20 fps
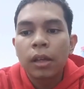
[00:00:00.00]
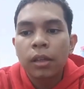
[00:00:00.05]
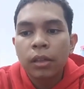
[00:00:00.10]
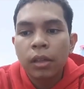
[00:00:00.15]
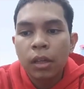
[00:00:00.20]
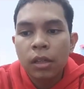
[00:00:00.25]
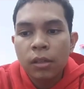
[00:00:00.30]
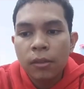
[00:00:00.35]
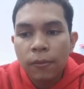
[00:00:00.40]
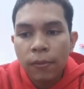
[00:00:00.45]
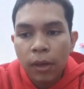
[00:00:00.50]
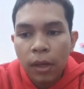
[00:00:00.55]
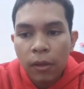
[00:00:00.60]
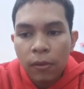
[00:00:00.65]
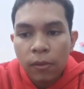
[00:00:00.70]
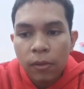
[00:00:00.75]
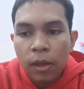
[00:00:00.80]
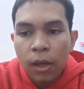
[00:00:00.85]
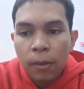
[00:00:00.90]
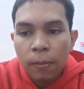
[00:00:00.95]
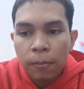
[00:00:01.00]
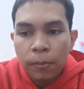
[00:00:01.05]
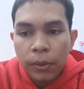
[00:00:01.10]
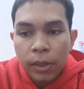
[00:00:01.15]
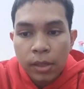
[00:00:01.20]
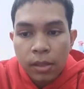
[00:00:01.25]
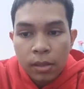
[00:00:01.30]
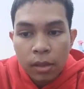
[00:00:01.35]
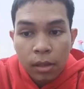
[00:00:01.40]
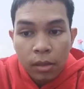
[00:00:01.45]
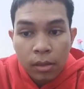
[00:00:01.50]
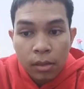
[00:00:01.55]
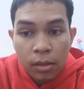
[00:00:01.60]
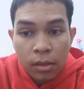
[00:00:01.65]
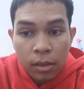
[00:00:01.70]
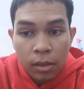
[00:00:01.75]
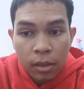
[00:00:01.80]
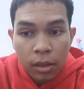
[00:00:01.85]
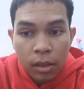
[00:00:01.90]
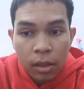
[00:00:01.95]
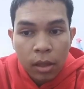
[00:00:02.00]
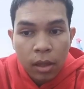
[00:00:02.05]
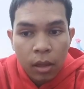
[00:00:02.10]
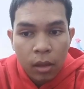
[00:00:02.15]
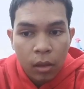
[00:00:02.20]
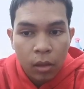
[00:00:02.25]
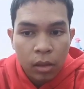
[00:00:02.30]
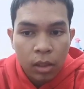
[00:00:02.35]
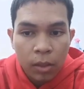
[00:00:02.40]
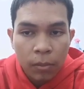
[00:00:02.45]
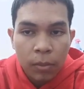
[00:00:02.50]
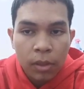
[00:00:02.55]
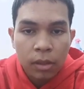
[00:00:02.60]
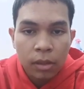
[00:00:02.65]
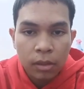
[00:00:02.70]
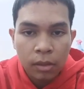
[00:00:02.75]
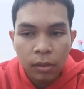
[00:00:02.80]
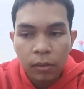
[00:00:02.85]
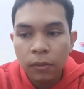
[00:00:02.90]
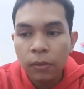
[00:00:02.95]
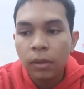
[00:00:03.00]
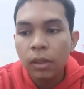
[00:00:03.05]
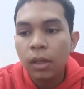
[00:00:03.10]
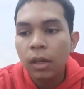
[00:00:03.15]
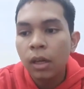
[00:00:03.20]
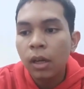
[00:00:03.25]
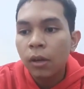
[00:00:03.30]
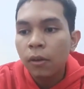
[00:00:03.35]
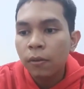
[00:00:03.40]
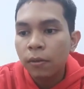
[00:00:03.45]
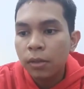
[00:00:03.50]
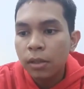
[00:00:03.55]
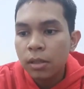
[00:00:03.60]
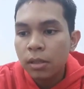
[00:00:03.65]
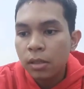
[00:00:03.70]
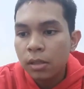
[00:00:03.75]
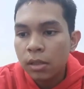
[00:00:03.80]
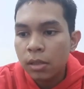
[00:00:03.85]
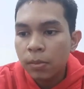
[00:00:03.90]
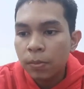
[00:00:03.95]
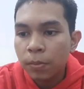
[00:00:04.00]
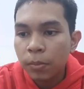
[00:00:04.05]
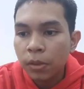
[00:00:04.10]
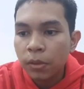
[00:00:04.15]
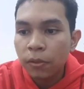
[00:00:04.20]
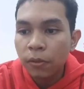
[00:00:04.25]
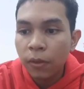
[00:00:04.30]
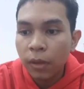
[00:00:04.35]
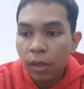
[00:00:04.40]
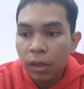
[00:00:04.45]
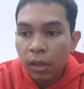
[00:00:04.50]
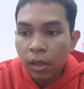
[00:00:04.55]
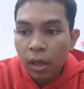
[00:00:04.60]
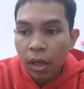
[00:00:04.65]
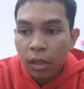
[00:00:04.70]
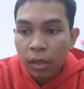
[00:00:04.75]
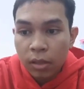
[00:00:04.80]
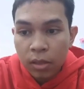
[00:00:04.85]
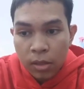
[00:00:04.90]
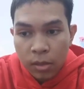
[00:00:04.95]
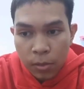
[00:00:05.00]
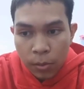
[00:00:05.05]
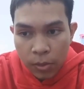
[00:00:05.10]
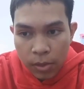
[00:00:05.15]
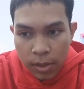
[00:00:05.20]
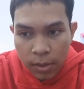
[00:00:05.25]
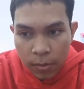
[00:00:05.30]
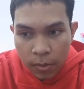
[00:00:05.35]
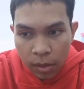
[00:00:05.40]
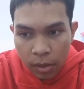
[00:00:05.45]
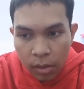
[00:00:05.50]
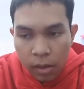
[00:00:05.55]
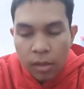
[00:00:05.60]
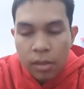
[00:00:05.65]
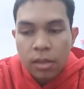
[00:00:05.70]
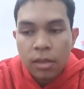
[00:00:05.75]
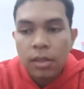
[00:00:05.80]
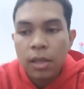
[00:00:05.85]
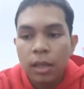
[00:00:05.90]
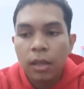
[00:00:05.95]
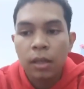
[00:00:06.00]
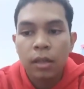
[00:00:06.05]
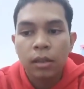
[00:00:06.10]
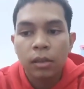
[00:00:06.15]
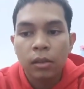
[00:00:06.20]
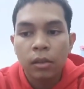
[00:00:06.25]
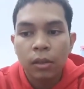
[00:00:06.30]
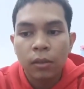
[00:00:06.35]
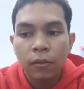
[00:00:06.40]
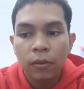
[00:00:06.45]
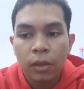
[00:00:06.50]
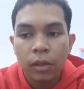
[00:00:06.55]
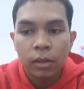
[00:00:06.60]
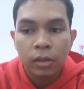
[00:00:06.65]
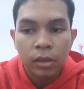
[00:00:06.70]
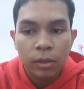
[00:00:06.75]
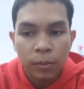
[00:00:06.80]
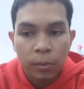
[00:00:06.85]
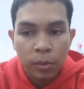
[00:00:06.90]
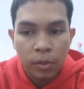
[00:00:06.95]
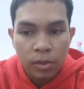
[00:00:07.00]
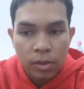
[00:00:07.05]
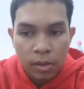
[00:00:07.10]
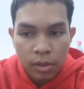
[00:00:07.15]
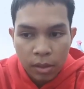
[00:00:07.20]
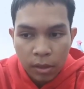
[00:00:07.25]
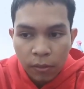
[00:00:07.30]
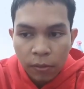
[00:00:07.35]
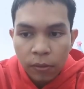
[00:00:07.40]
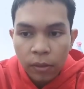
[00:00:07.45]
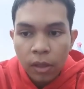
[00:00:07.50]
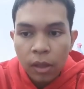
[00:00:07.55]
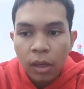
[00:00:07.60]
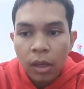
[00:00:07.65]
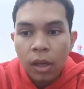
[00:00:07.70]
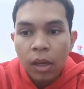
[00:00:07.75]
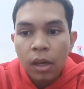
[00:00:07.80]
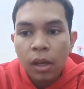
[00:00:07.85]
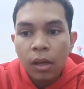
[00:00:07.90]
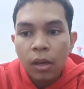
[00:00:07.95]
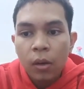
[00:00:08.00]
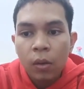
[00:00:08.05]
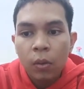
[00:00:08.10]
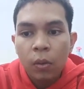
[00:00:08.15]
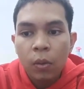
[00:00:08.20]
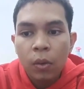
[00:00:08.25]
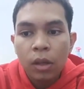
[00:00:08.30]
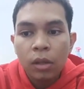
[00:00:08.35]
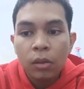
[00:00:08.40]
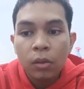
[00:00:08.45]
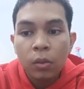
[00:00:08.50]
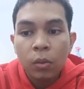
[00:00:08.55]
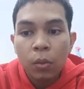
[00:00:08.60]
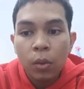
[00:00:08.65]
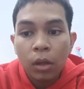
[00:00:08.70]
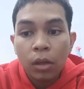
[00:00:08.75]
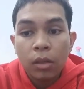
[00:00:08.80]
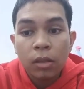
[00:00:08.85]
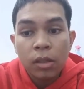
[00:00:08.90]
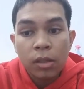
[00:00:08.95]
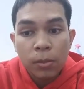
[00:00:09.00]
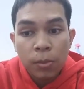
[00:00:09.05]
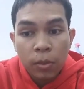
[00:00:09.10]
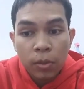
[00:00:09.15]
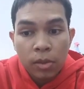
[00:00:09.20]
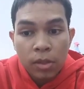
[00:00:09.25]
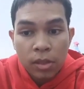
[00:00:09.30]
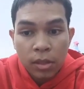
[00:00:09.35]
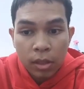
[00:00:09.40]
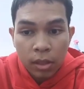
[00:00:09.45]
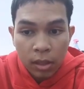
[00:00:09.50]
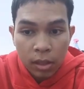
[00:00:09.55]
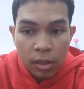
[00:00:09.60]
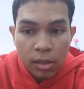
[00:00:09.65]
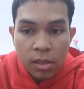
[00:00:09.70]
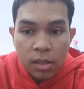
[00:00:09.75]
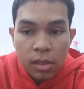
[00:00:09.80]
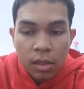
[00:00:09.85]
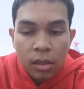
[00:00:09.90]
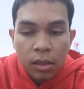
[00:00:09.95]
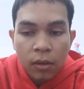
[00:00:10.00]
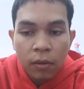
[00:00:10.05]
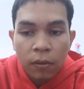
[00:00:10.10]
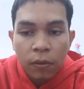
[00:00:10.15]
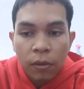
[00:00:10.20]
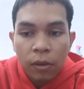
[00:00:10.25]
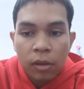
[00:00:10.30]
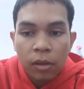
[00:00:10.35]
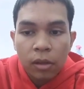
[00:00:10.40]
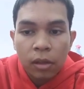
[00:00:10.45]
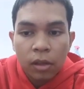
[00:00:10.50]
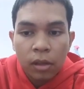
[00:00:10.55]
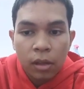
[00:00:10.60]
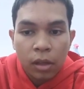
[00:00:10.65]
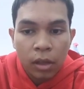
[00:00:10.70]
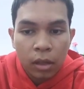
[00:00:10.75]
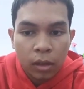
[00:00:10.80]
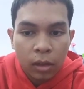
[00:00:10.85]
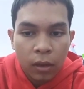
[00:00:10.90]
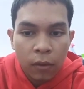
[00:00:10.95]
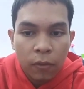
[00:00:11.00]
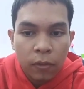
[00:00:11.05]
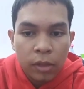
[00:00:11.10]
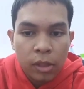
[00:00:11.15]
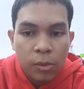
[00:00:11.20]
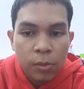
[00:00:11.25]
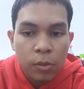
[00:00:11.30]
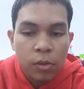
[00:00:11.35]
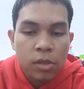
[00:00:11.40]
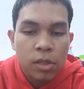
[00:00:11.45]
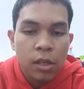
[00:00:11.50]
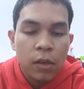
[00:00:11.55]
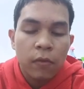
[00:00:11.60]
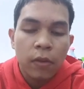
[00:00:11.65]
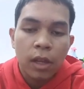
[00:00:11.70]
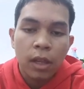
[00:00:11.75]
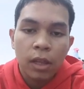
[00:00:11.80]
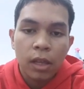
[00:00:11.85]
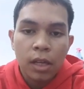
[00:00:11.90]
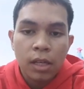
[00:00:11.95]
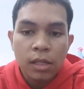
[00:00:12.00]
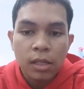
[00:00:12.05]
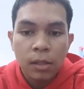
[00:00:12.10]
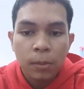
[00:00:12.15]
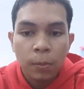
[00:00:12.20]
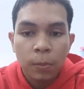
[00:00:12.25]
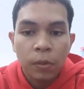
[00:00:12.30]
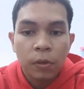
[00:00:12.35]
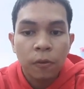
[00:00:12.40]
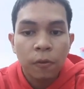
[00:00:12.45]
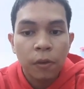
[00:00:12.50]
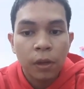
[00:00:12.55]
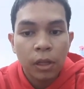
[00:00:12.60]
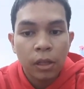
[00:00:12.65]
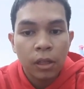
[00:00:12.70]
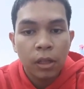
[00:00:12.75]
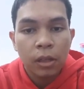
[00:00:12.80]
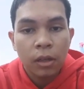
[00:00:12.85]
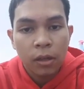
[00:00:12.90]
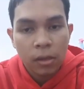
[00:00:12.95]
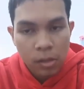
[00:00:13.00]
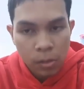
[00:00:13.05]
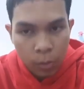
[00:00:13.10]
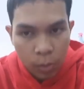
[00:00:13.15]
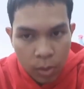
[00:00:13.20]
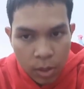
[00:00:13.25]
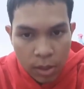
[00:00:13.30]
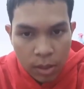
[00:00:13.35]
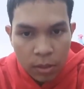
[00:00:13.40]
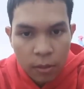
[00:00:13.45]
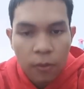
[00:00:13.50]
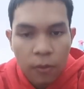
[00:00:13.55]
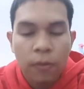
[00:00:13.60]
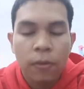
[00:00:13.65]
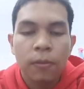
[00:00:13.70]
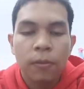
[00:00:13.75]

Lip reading: There's 5 price elasticity along demand curve. First is perfectly unresponsive. Second, not very responsive. 1-to-1 responsiveness. Fourth, relative responsive, and last, perfectly responsive.